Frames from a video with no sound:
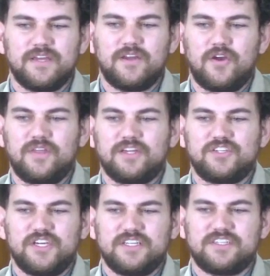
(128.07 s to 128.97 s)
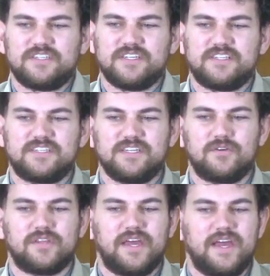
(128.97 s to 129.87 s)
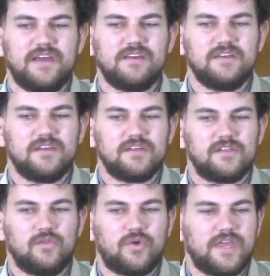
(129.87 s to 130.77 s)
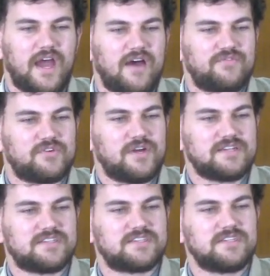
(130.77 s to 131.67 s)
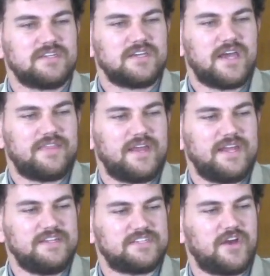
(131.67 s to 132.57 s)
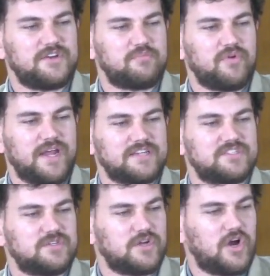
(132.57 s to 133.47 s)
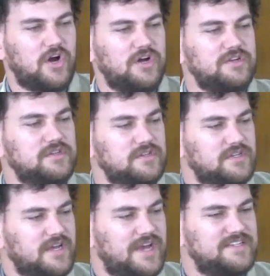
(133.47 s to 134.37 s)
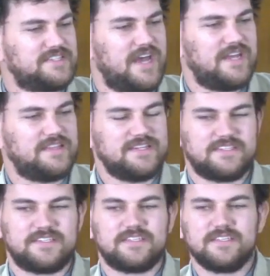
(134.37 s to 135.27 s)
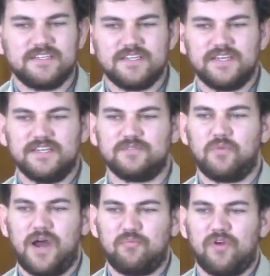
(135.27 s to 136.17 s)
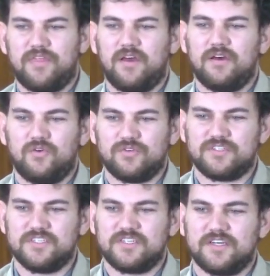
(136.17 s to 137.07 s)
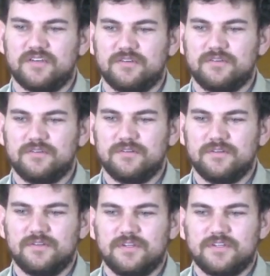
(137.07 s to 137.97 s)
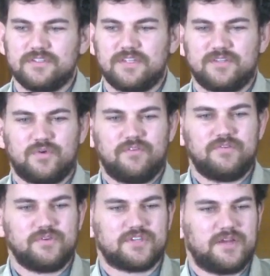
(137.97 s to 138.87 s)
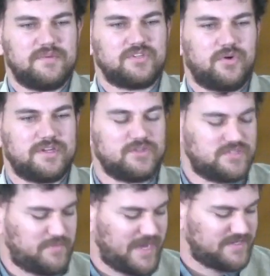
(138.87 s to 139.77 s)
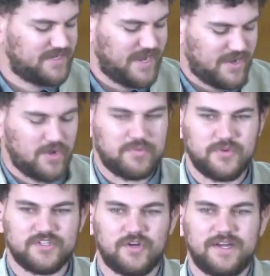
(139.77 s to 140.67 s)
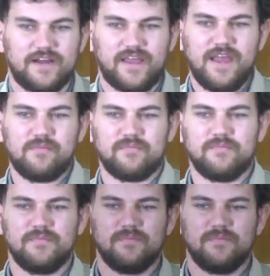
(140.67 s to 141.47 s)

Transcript: know that Jesus is still there looking after us and that he's going to bring us to God and say, this is my brother or sister. So that's what Phil's going to be talking to us about today. I hope you enjoyed our game.